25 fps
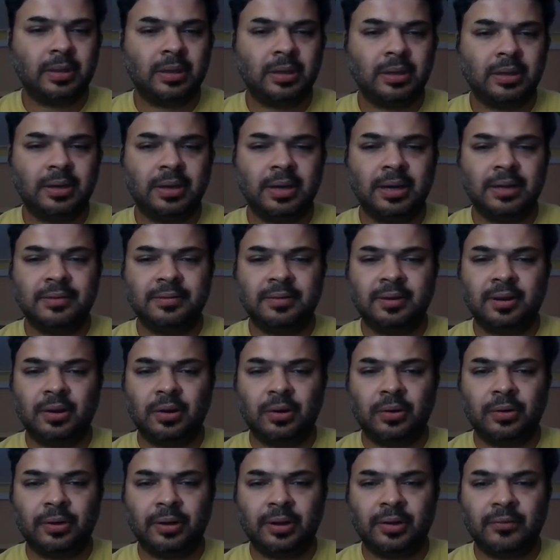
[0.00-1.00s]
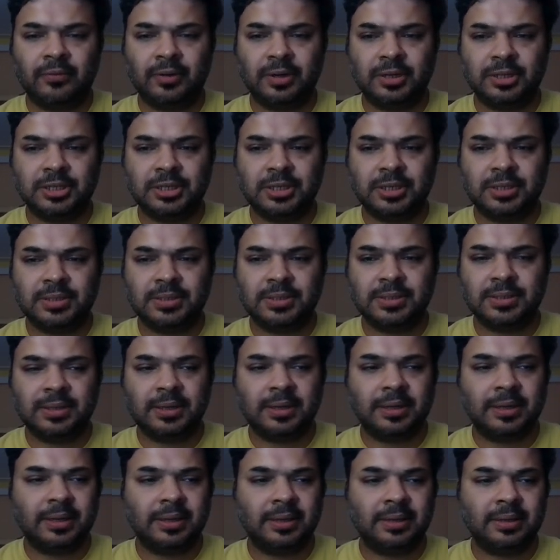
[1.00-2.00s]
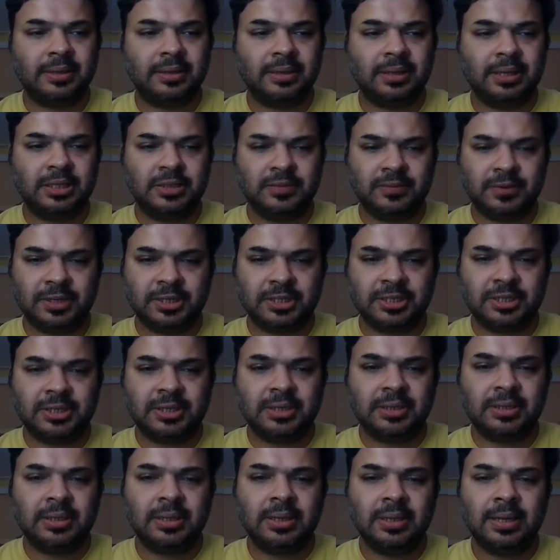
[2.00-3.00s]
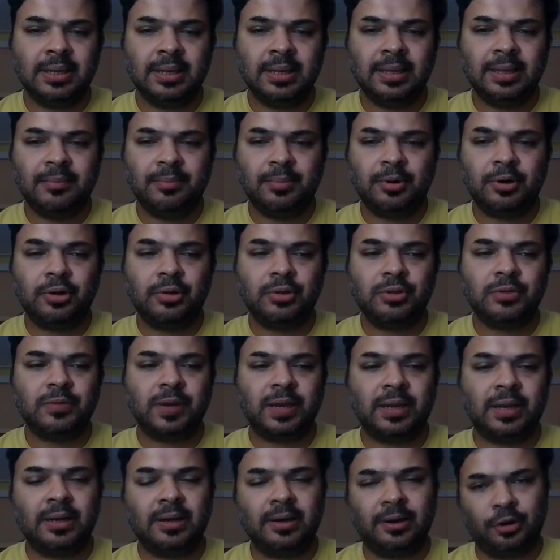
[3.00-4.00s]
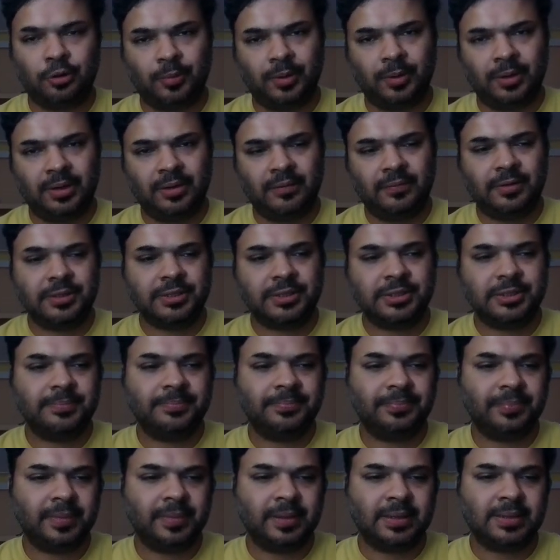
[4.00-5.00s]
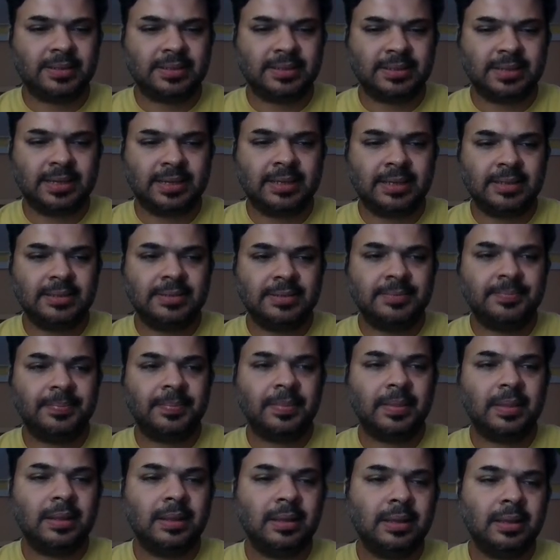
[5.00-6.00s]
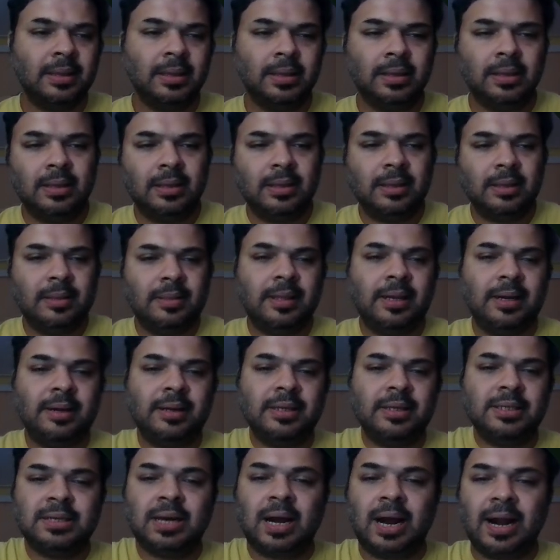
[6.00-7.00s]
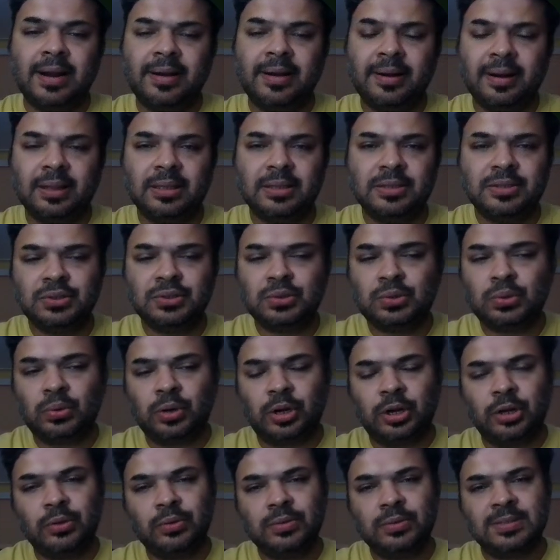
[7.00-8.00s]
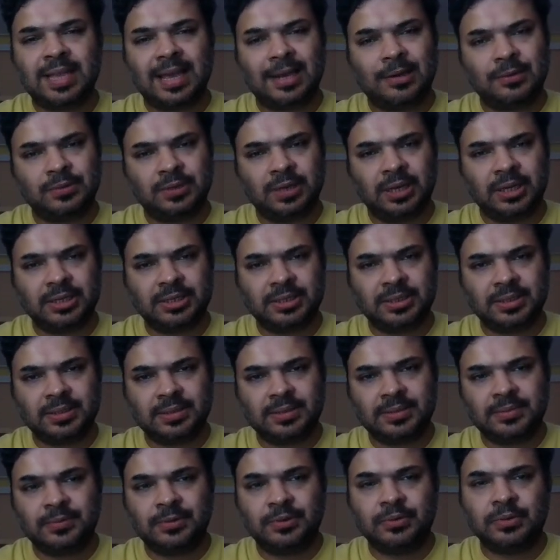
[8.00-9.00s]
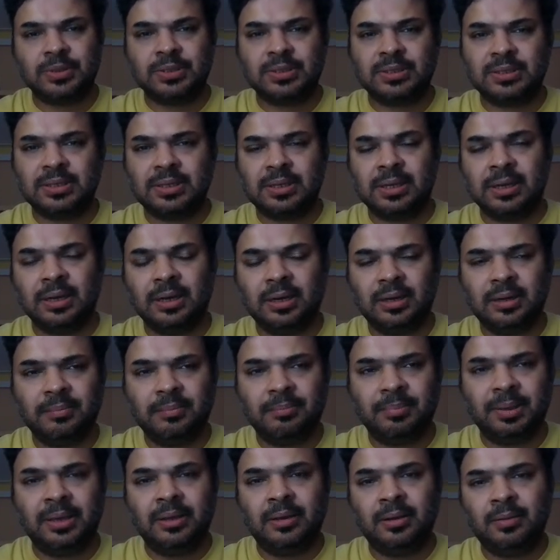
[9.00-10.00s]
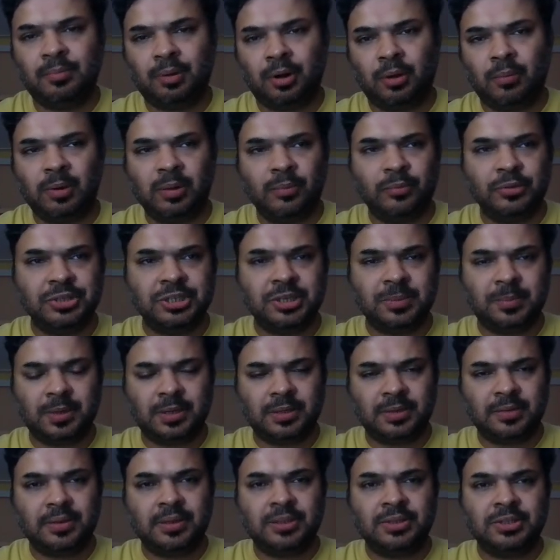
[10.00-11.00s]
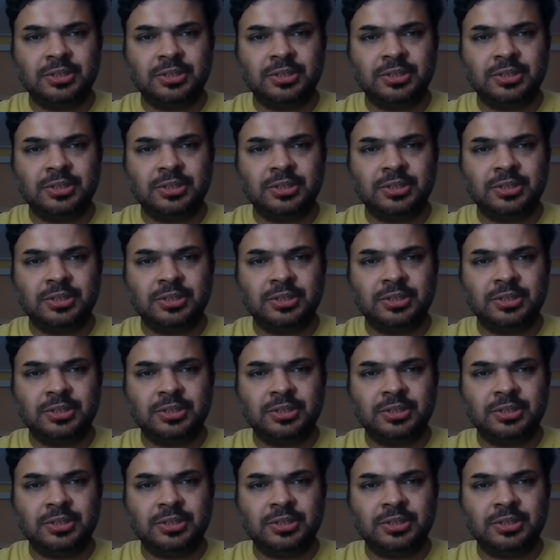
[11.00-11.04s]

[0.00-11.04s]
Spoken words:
Create 3 alternative versions, critique each version, produce final recommended version. Exercise. Then it is guardrails to reduce hallucinations, which was a big problem with GPT-3 and